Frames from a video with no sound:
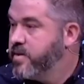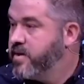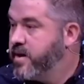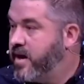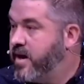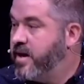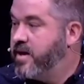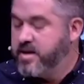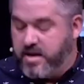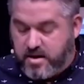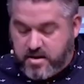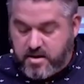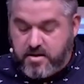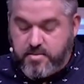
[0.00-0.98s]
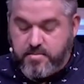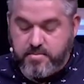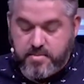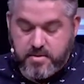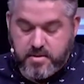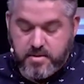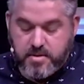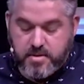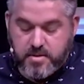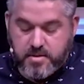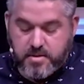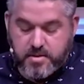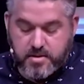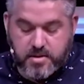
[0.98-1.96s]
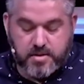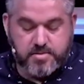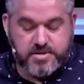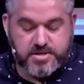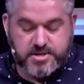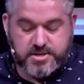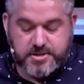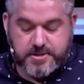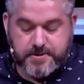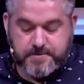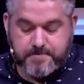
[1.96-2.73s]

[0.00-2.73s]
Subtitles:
God can come close.